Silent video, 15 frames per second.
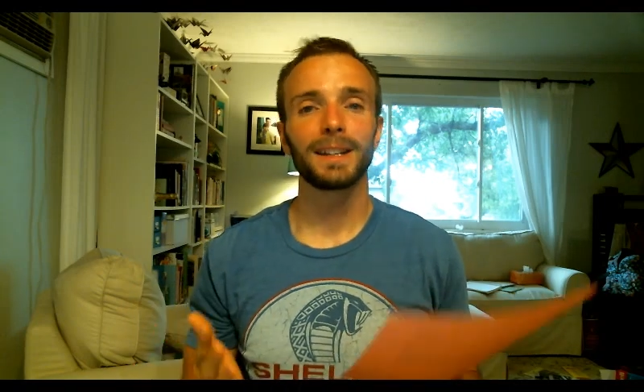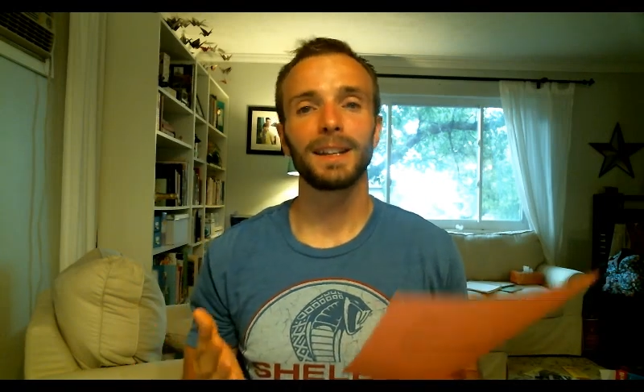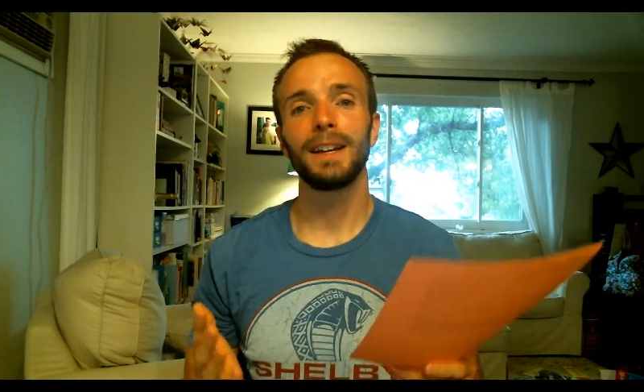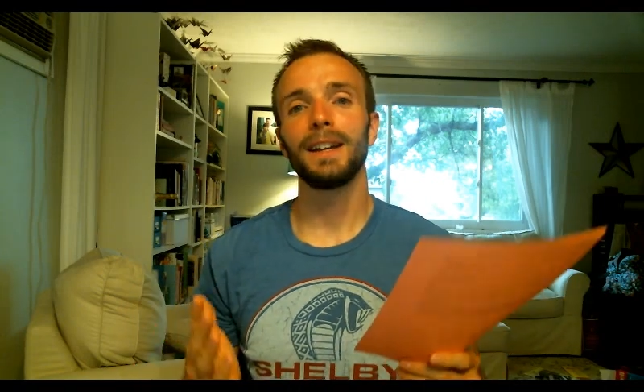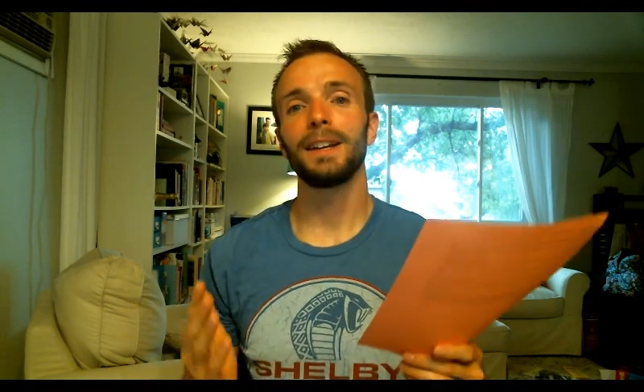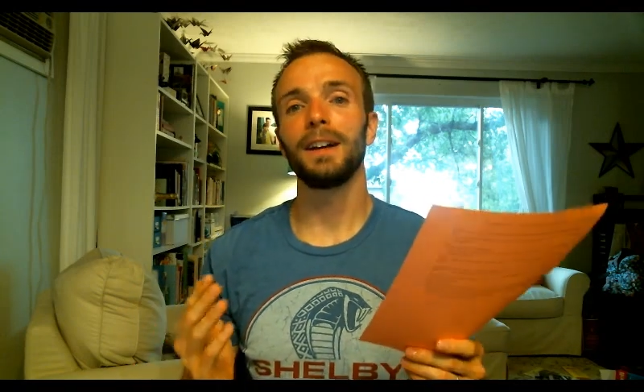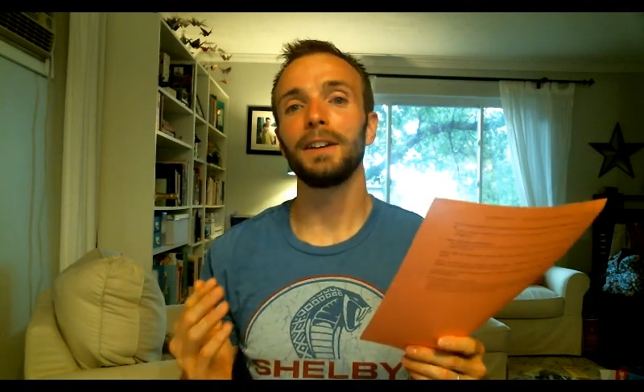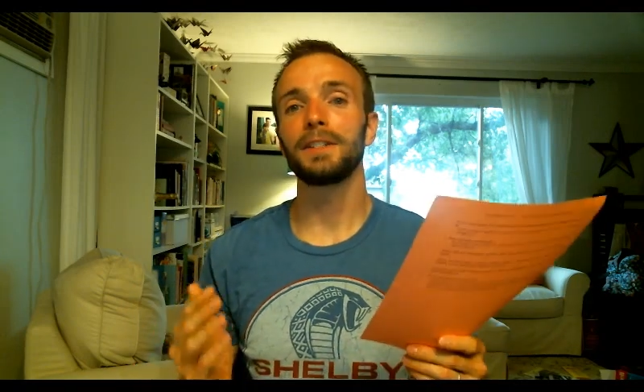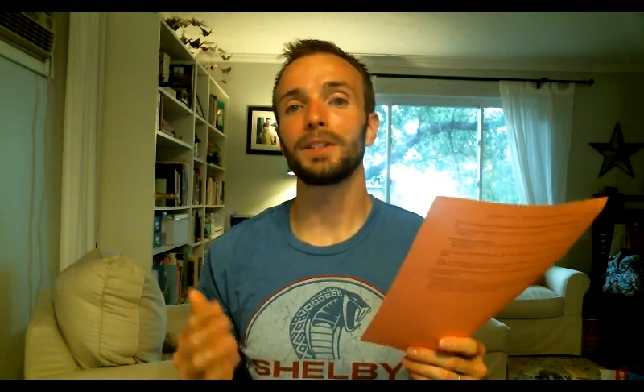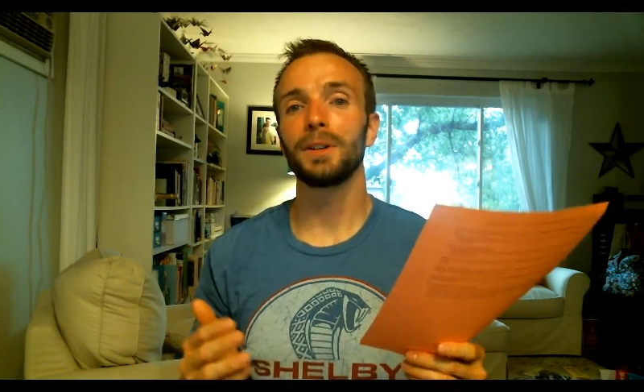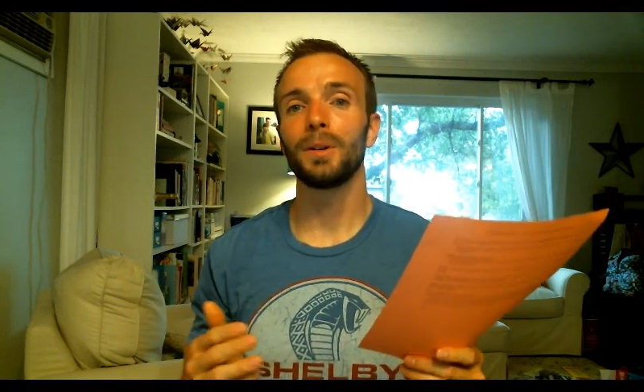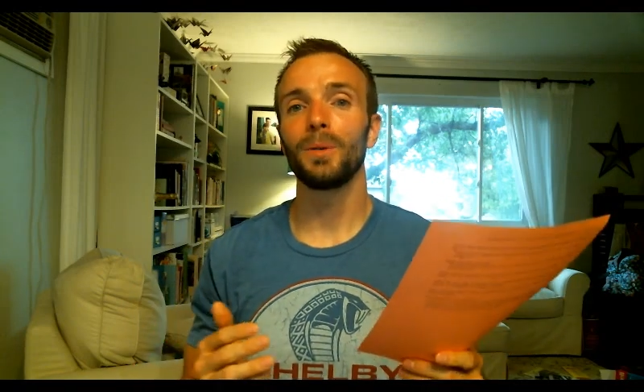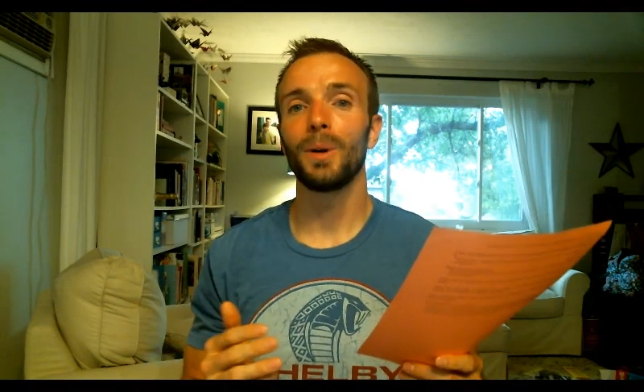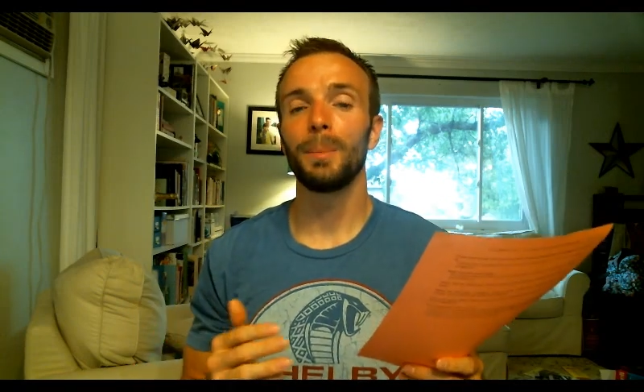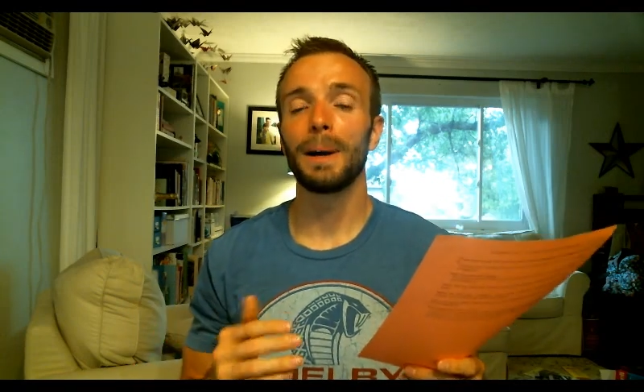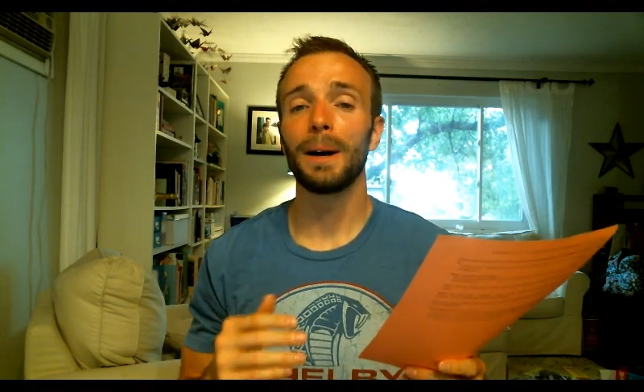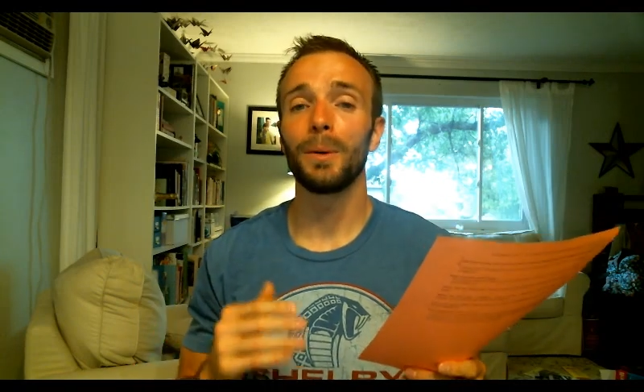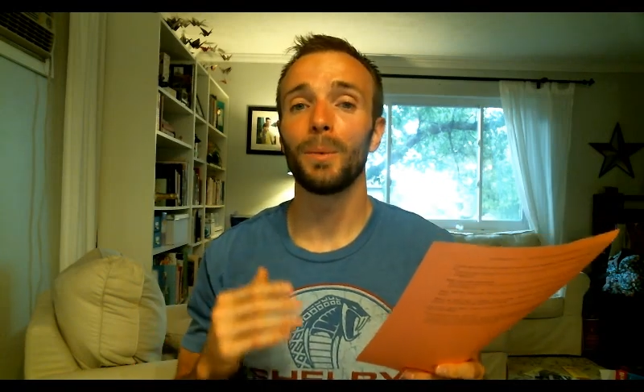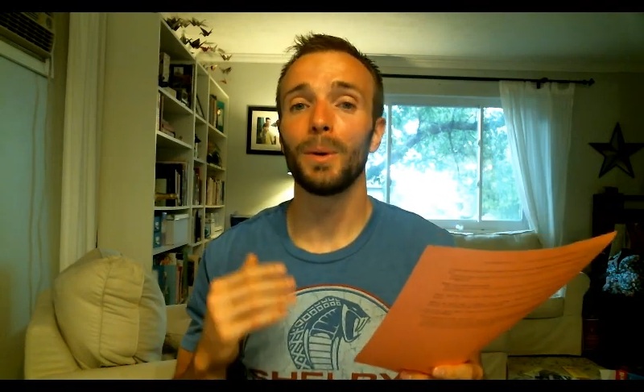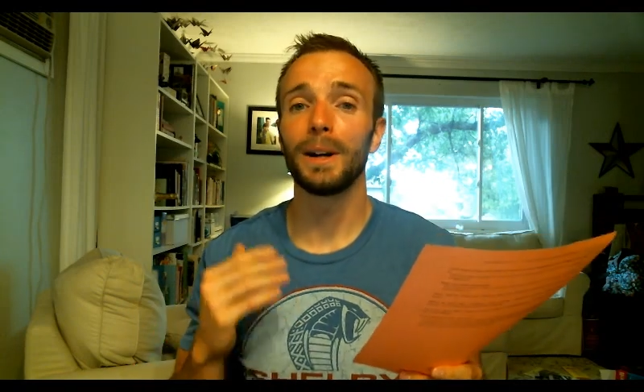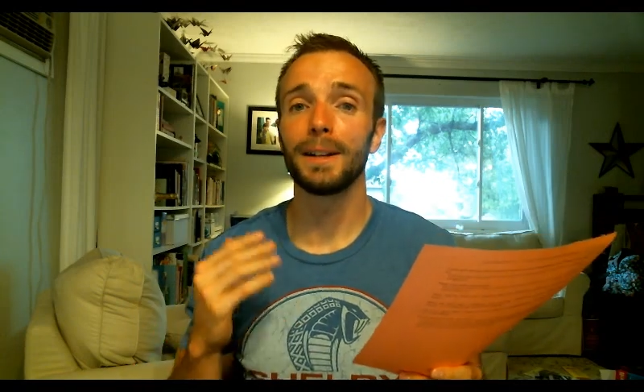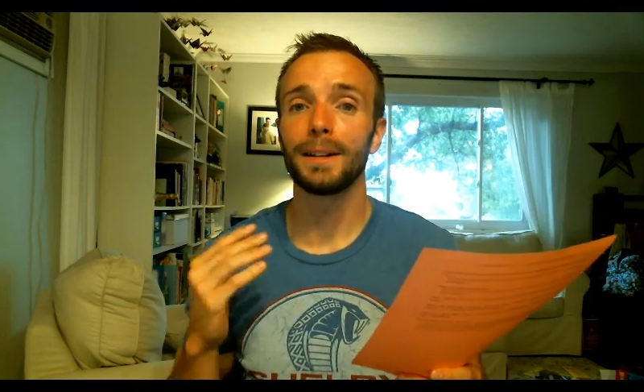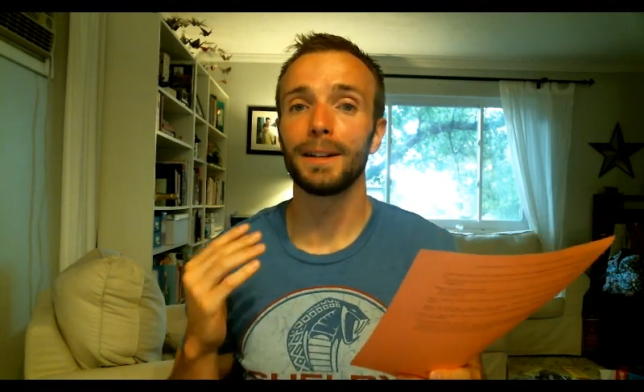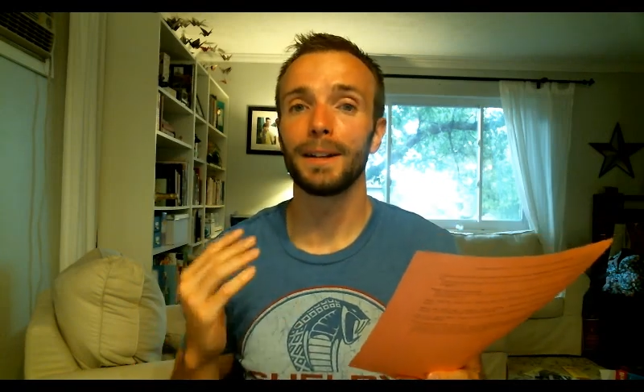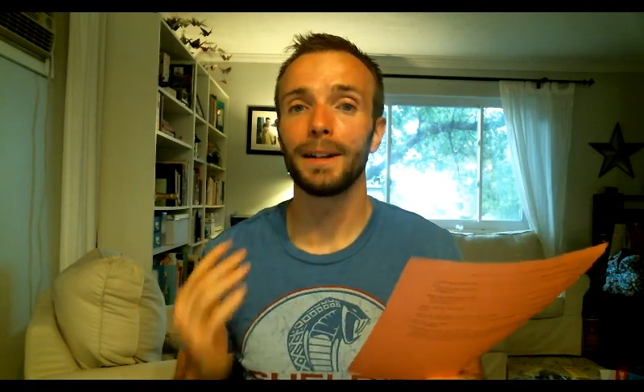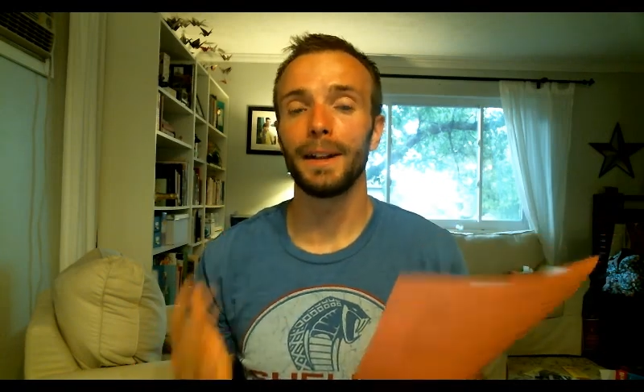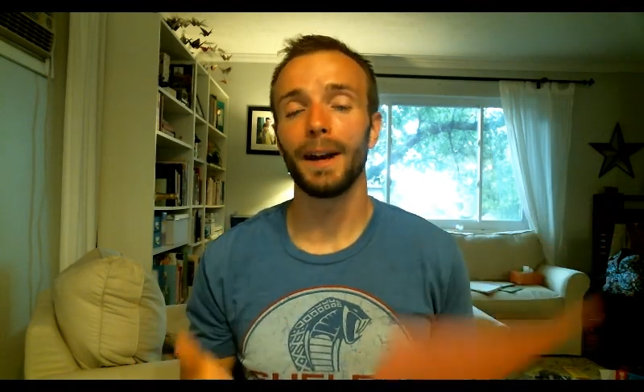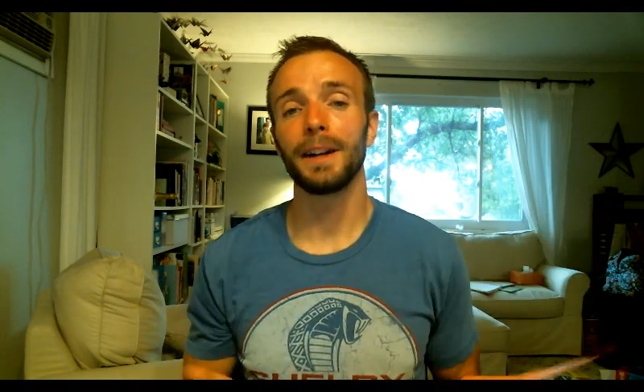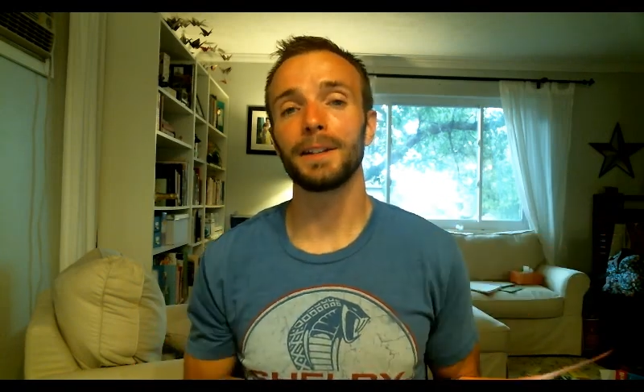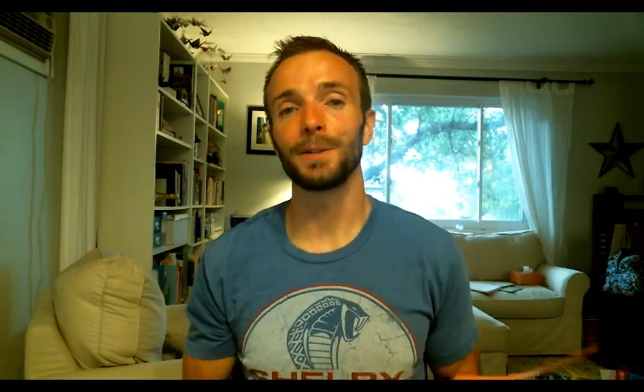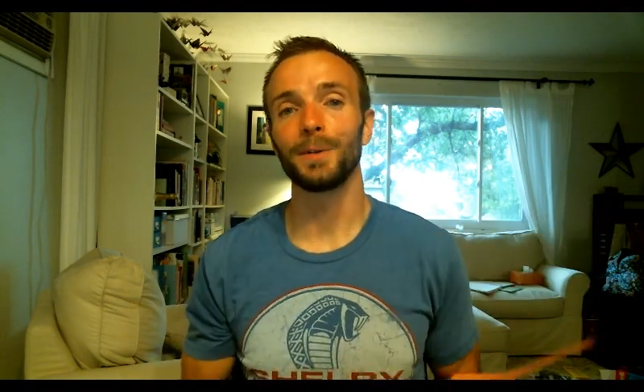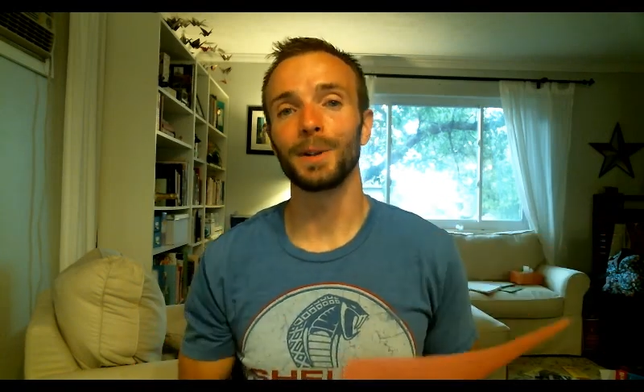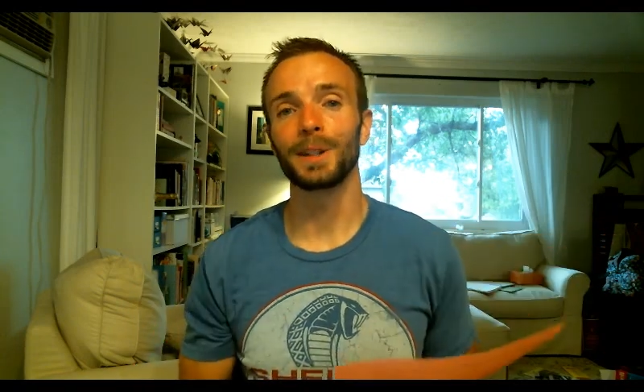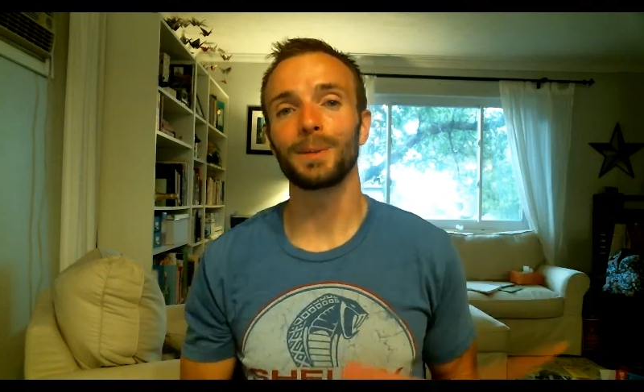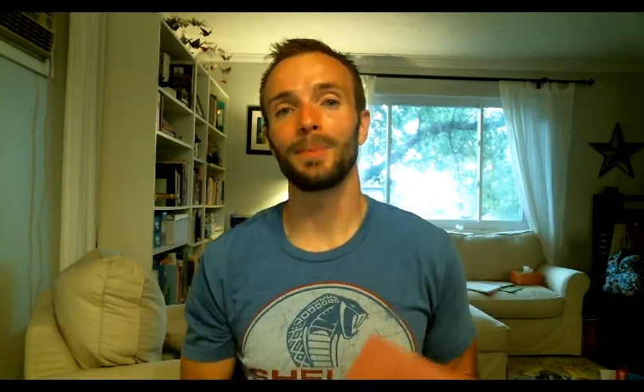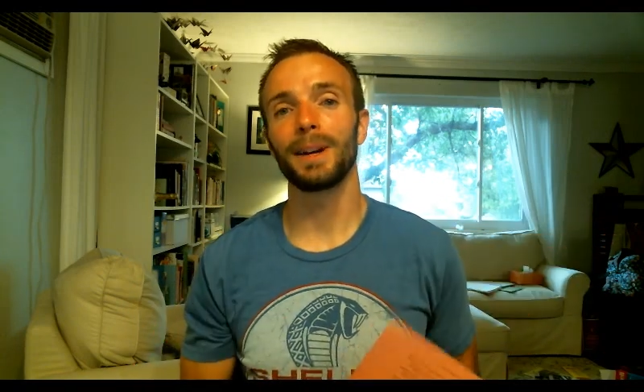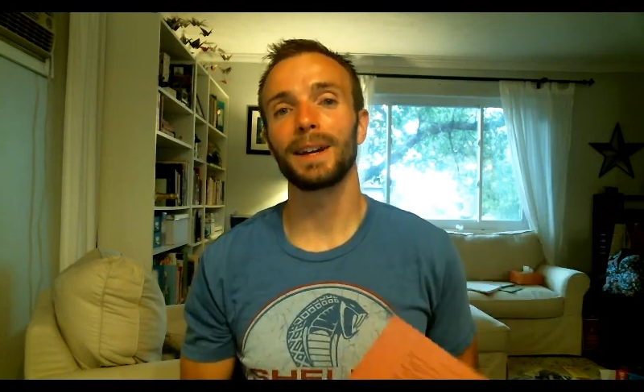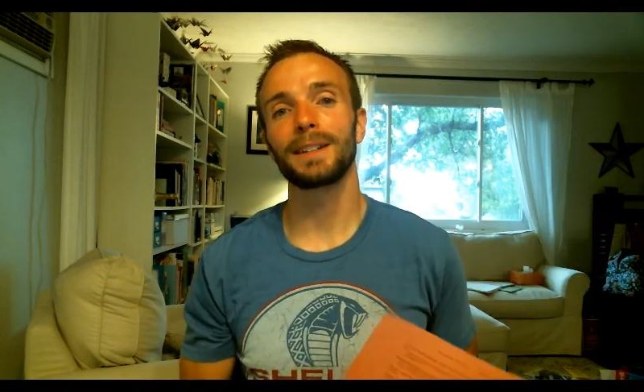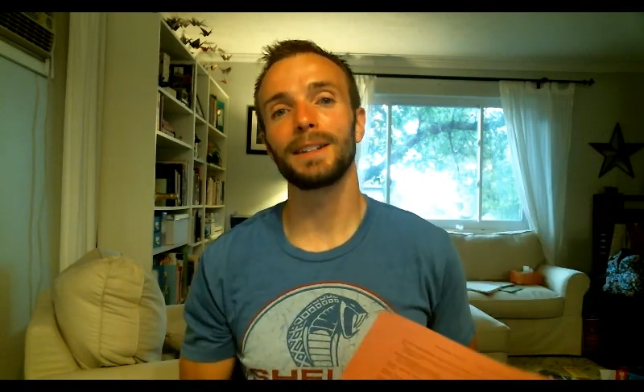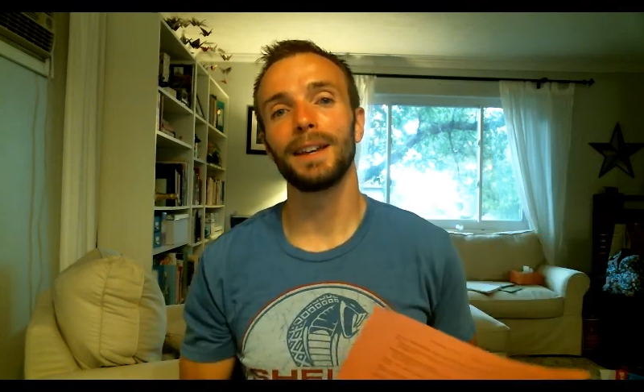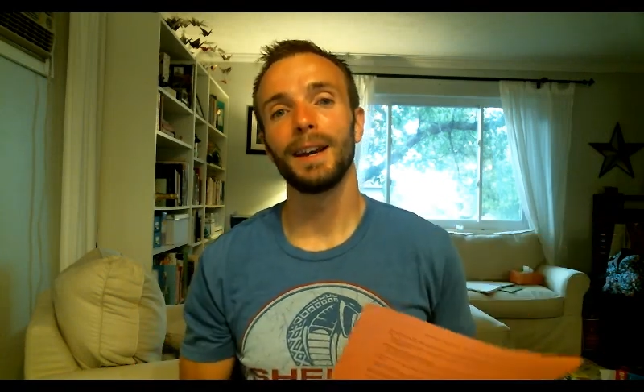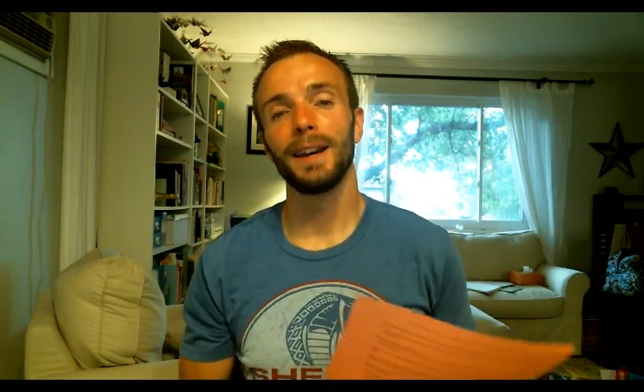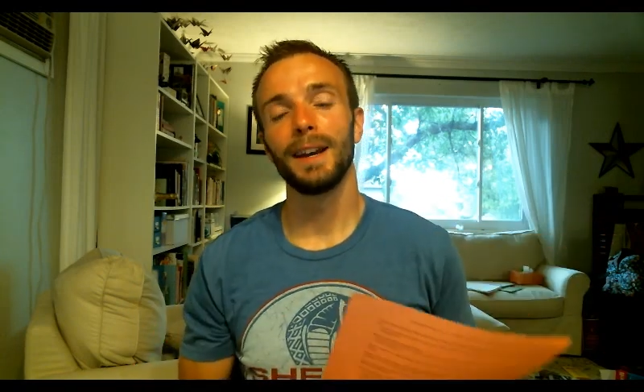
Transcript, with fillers: and also about what not to expect.